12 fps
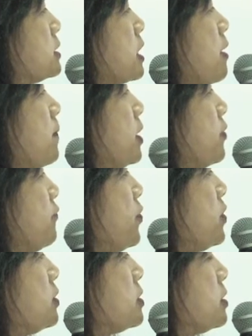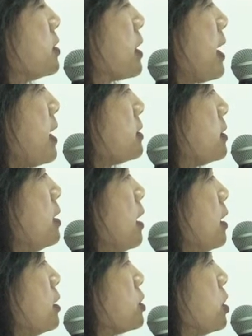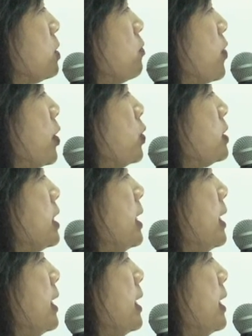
some interferences gas. So we're using